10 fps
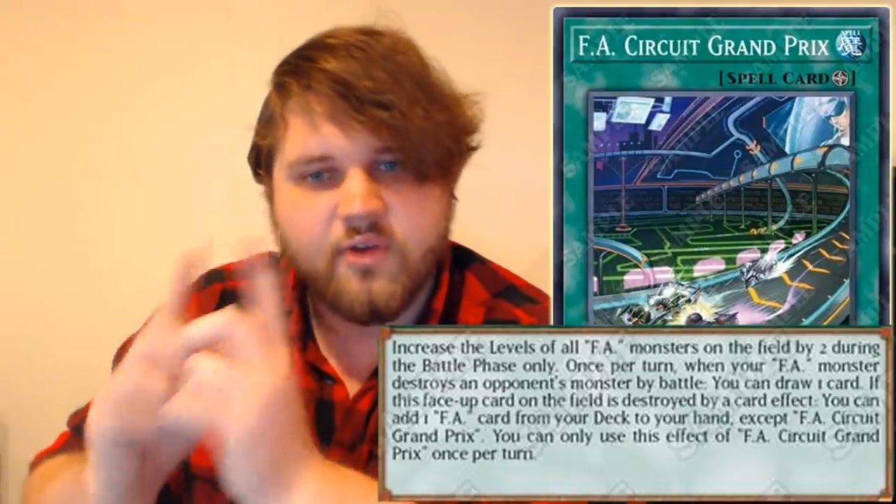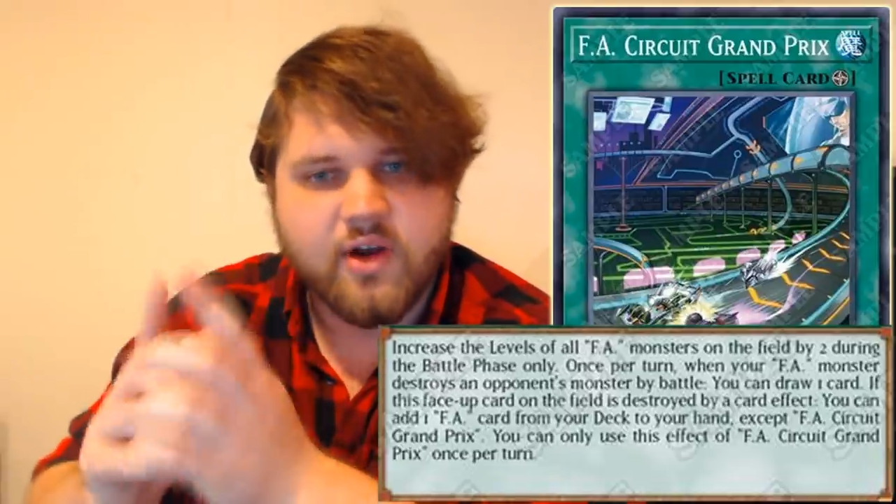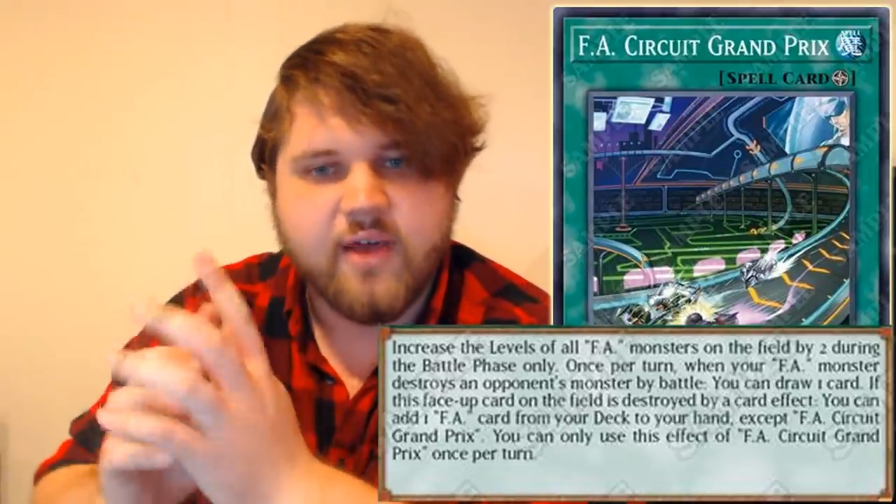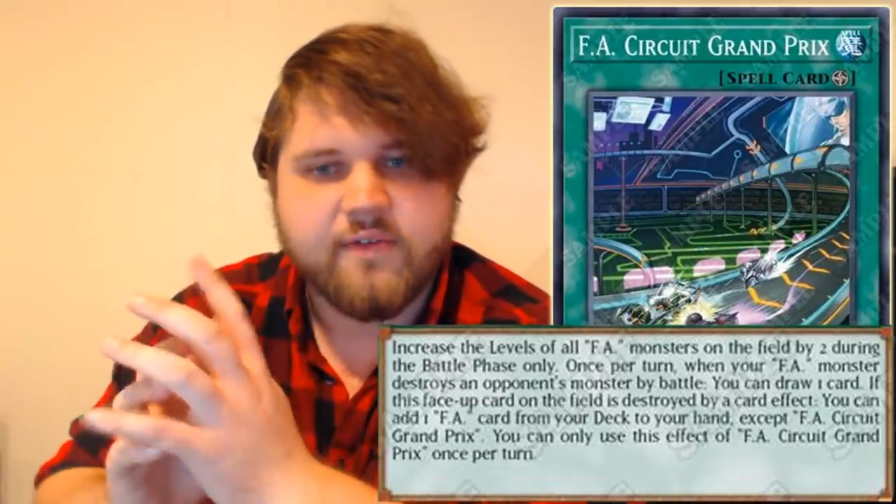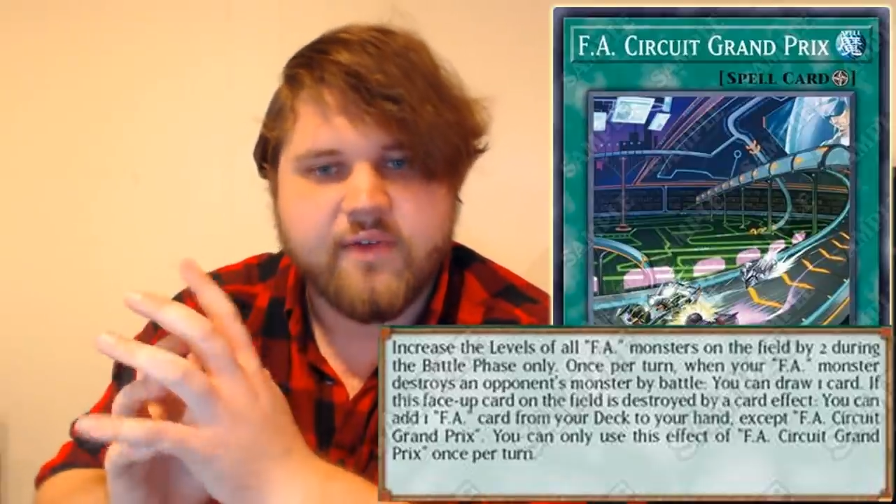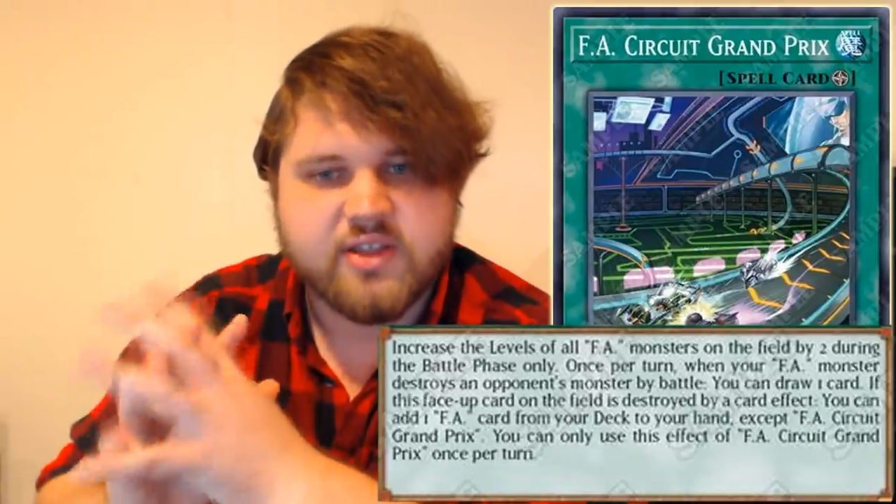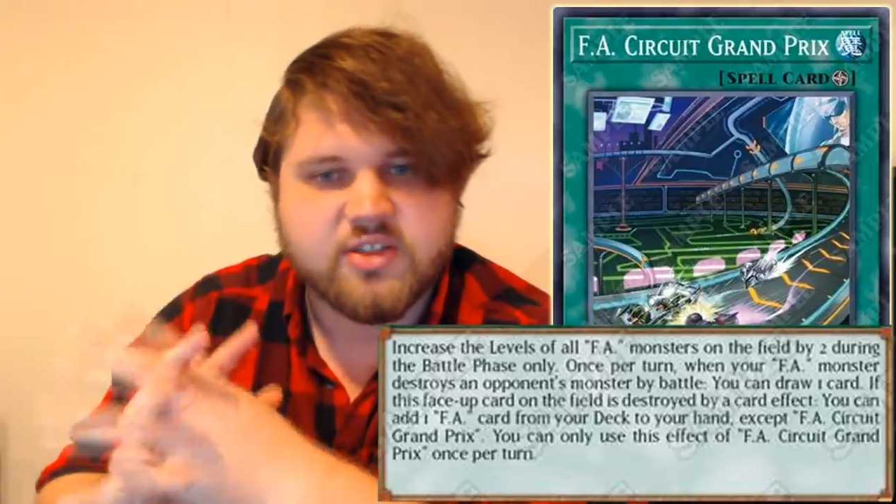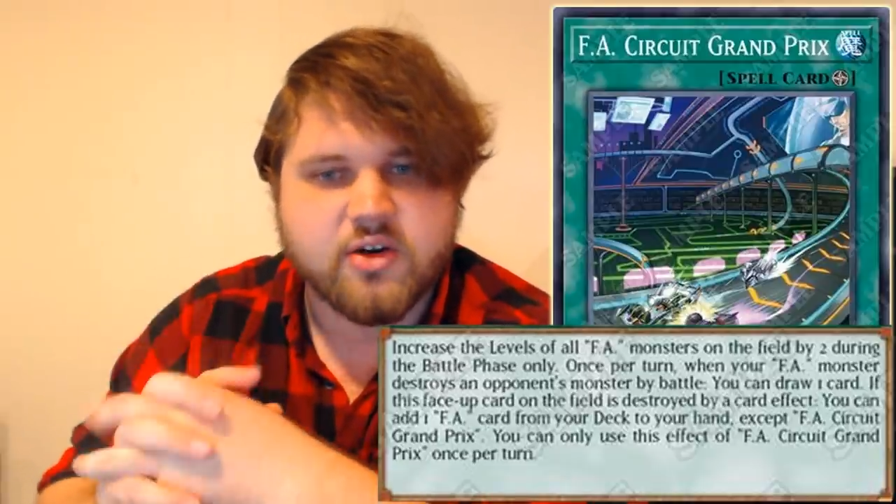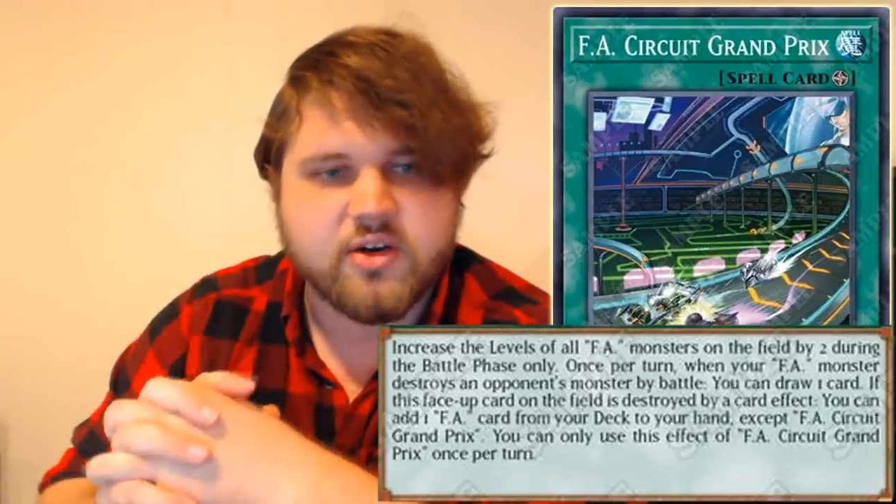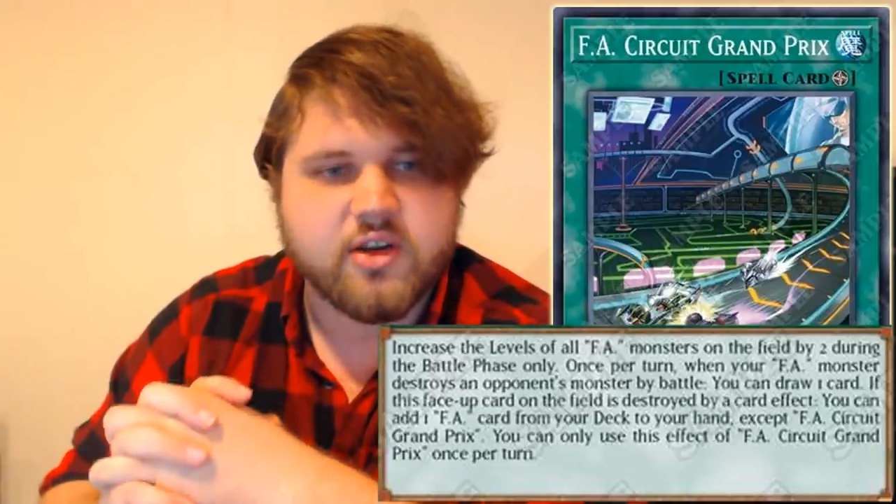for FA
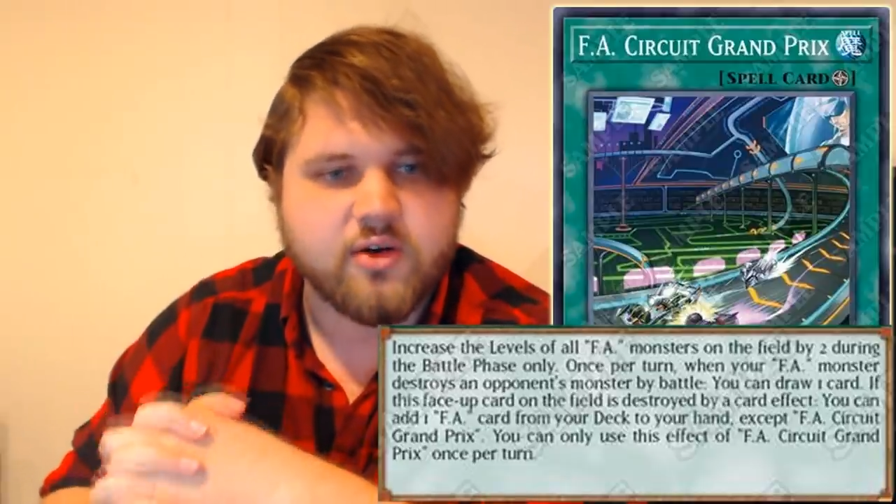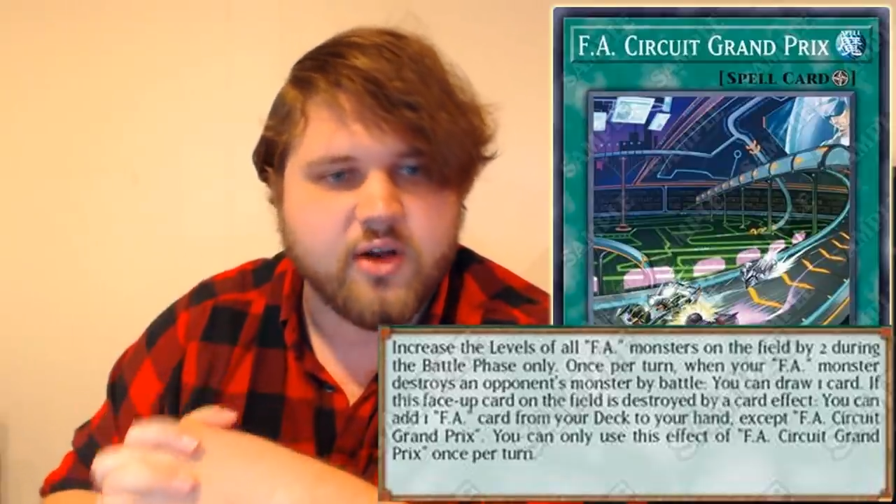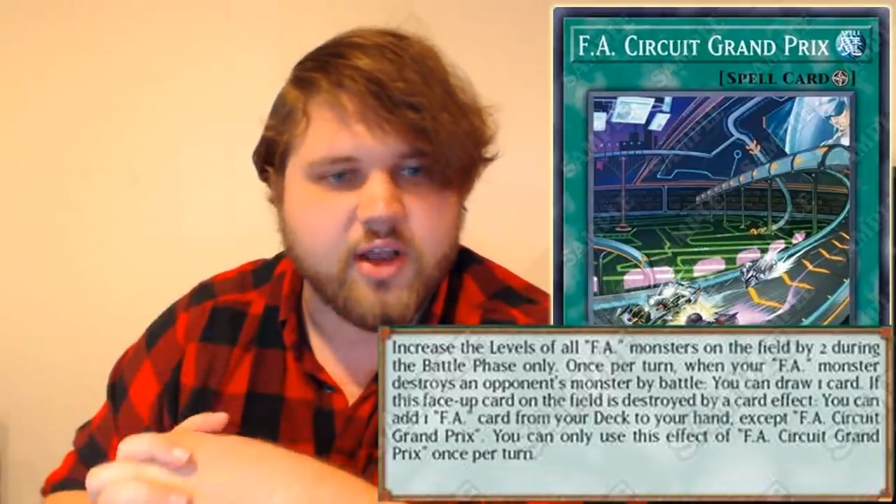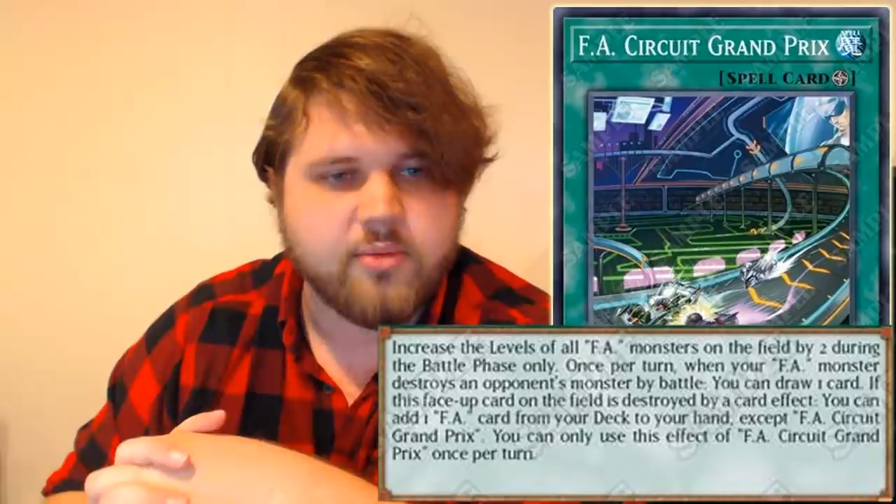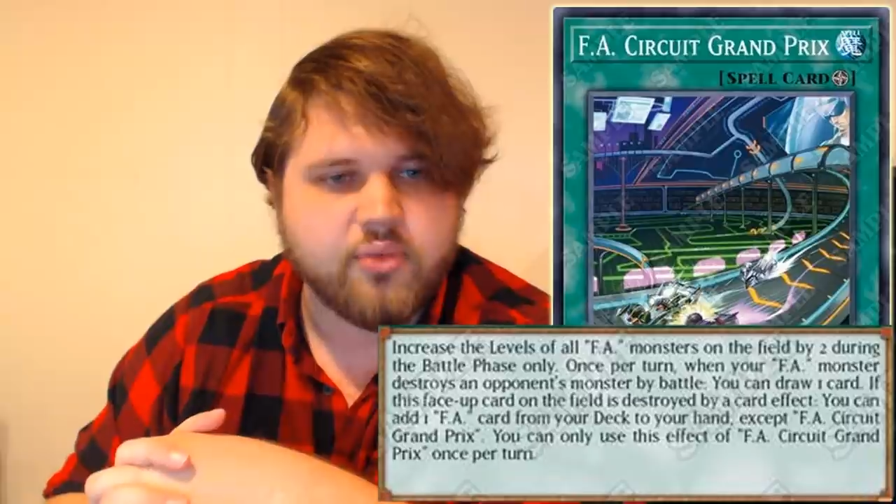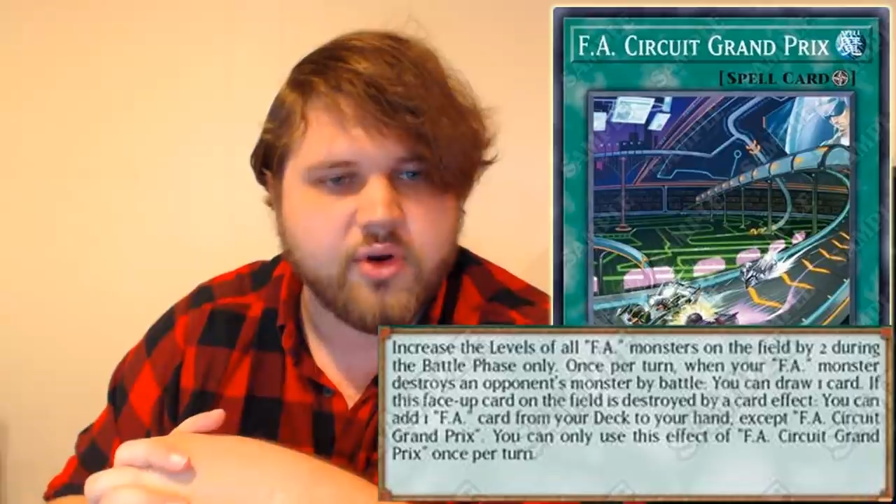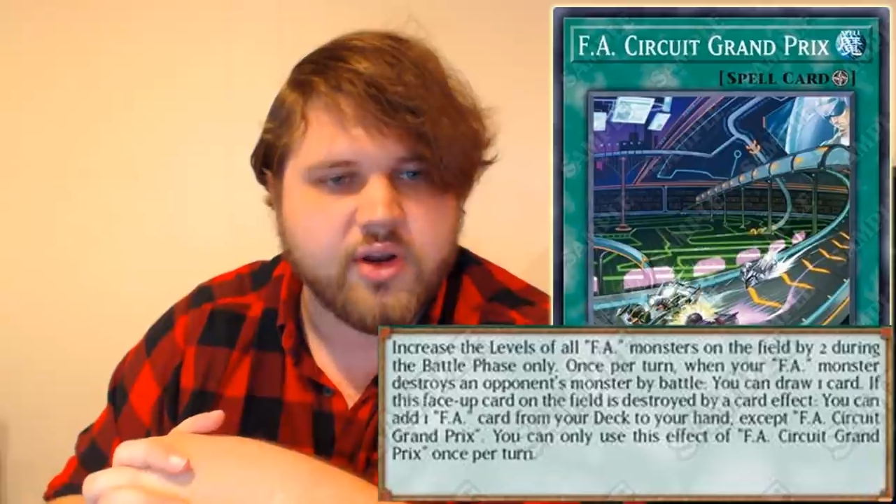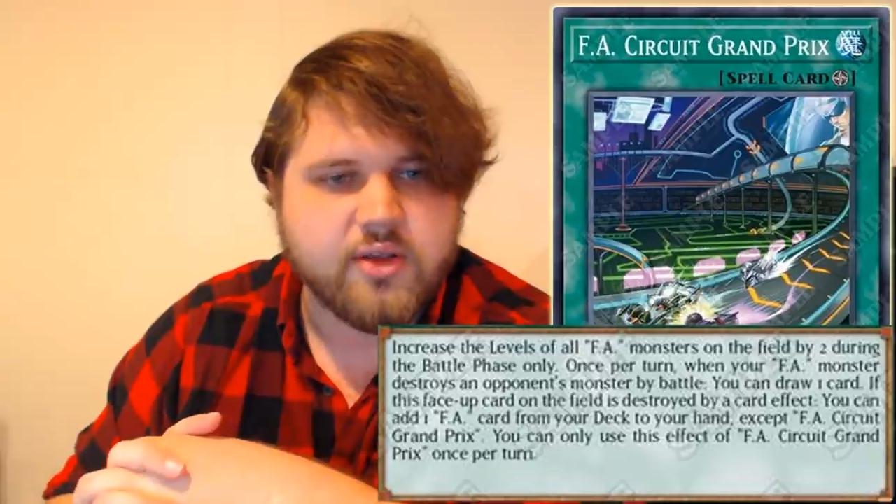Circuit Grand Prix.